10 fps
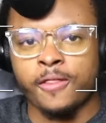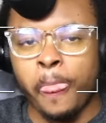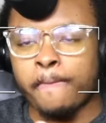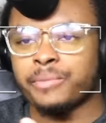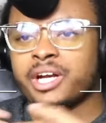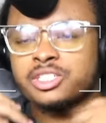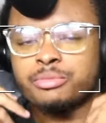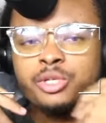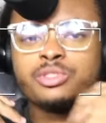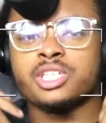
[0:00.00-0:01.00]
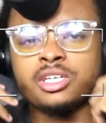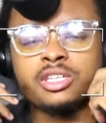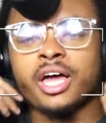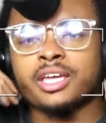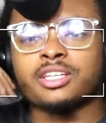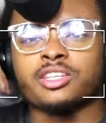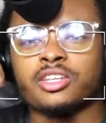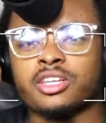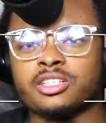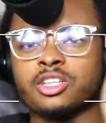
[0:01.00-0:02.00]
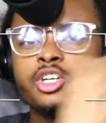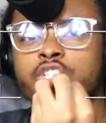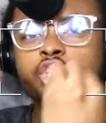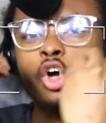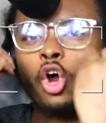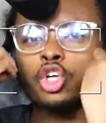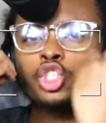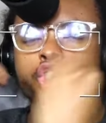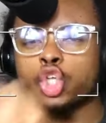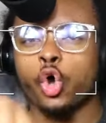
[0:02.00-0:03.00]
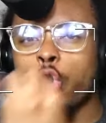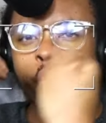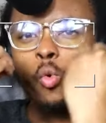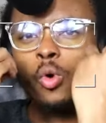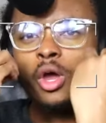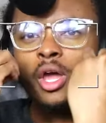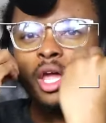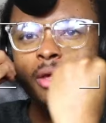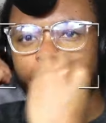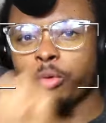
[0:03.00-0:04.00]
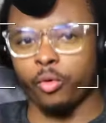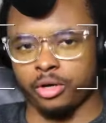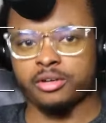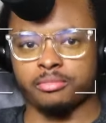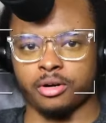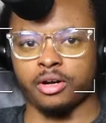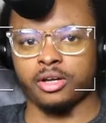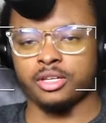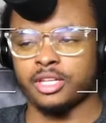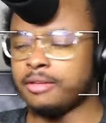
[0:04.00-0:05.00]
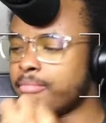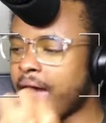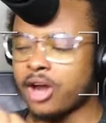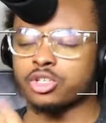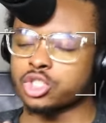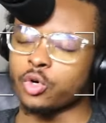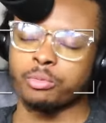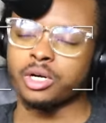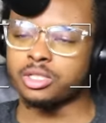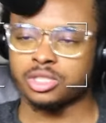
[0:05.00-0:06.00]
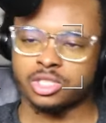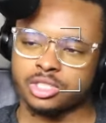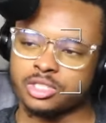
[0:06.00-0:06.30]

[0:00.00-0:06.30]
that doesn't mean you take, like, looks are so important, bro. They matter so much.